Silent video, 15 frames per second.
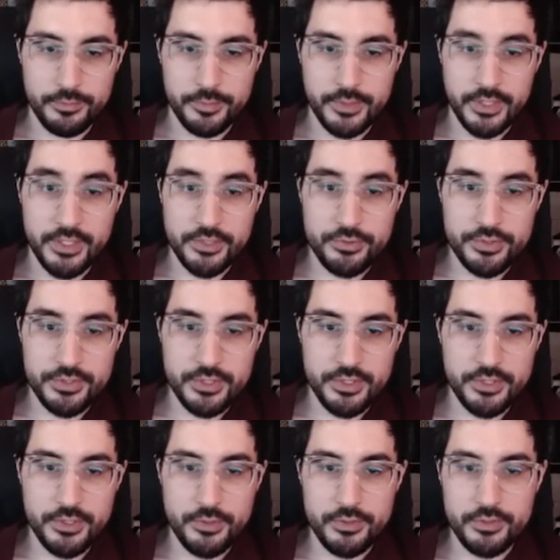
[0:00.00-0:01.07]
An interesting
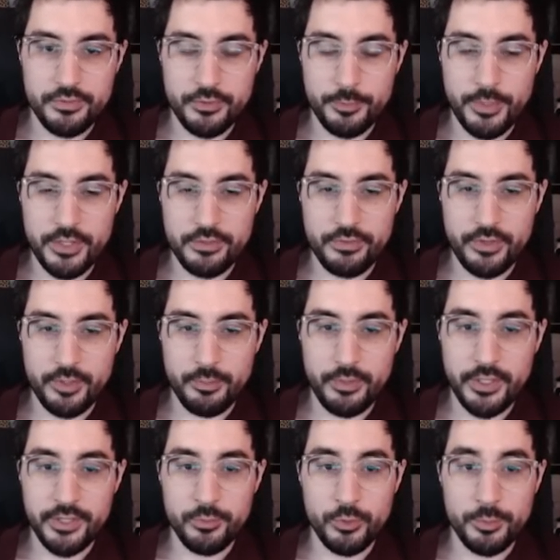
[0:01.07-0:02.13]
use for Petrified
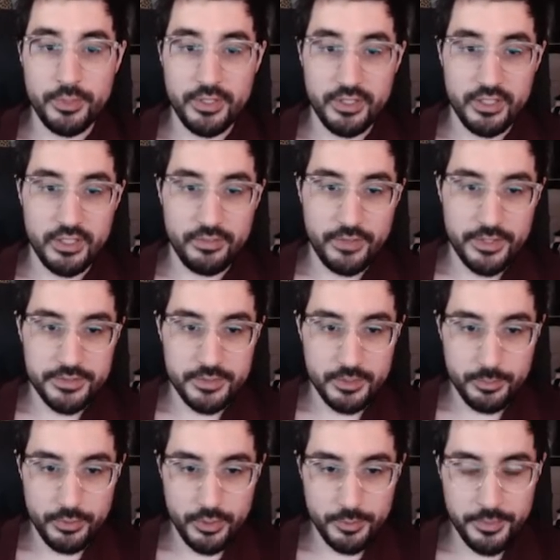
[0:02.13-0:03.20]
Blood would be to give us
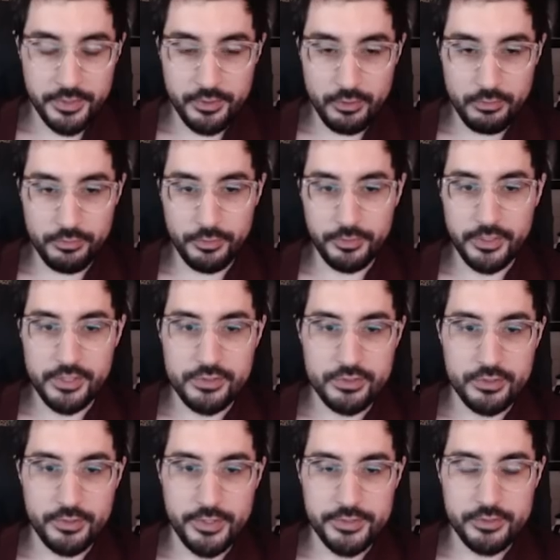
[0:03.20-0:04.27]
permanent
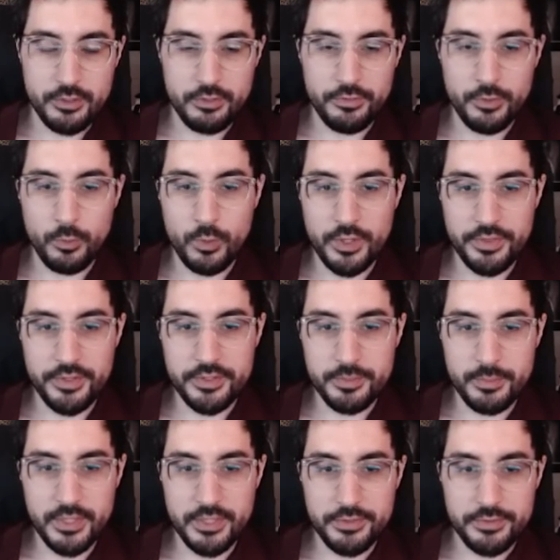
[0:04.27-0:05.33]
Overleech. So let's go over what this
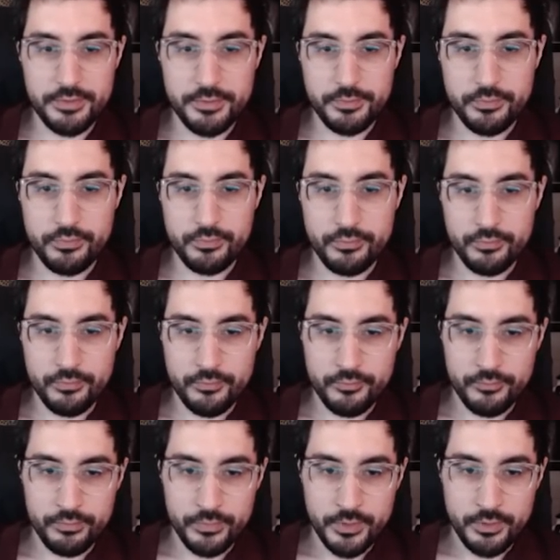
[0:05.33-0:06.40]
means.
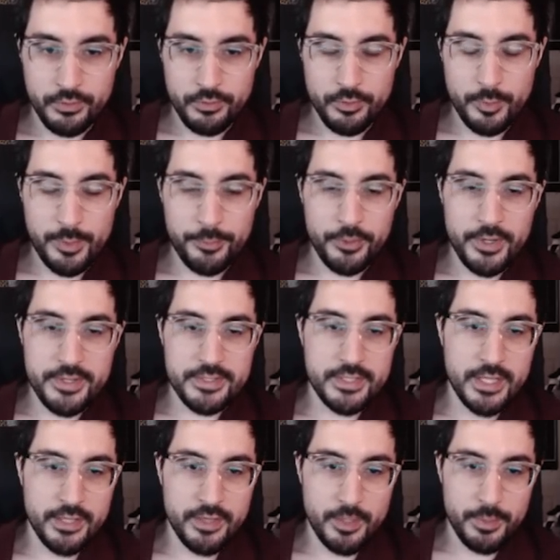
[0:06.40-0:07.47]
Remember I
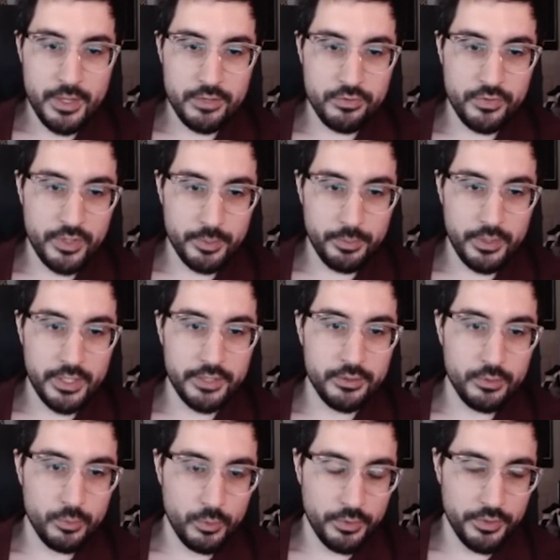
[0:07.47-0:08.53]
said that Petrified Blood
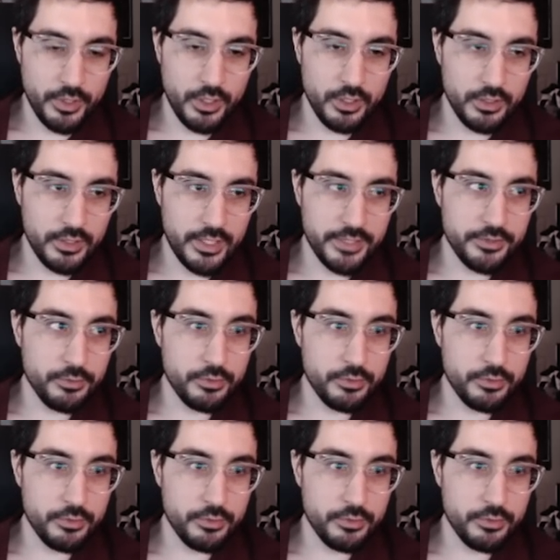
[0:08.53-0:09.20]
will not let you